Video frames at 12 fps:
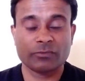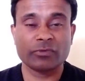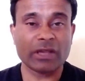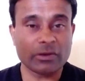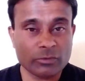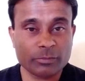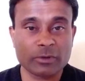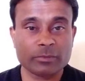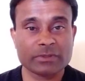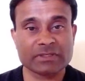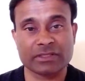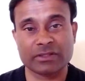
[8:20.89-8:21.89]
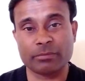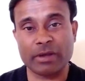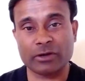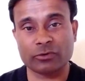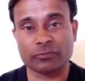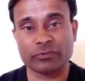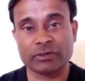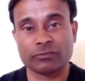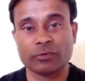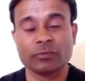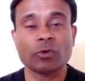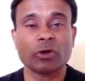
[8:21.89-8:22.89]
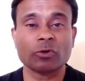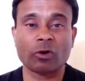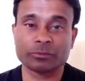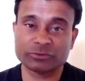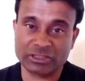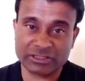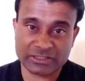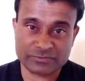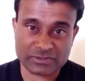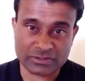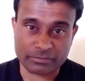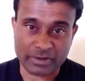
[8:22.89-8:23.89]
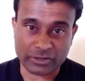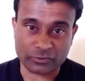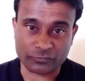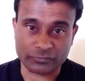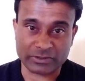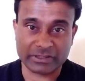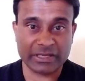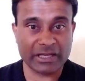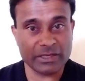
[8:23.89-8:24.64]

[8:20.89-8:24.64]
We have a purpose at the back of it. We've got objectives at the back of it,